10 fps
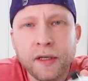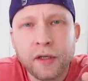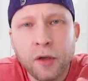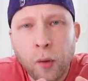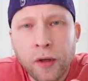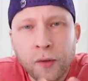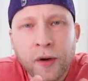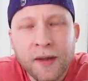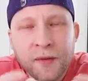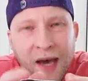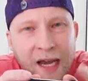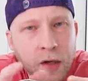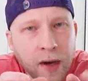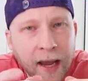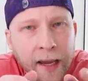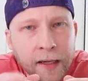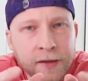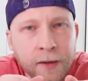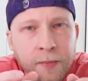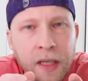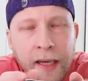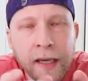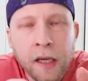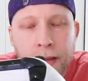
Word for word: you know, your entire hand to play,